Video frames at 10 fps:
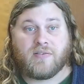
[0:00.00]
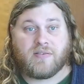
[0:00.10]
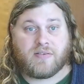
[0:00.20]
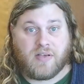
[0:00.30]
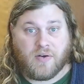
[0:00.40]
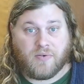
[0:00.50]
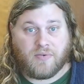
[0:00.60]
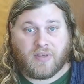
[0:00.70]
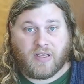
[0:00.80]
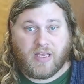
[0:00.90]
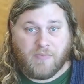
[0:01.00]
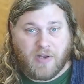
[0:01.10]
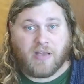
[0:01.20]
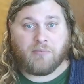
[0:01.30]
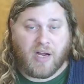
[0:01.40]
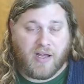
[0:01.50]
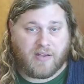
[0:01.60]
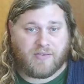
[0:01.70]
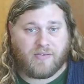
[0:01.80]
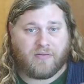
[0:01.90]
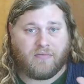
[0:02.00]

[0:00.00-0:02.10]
So, keeping in mind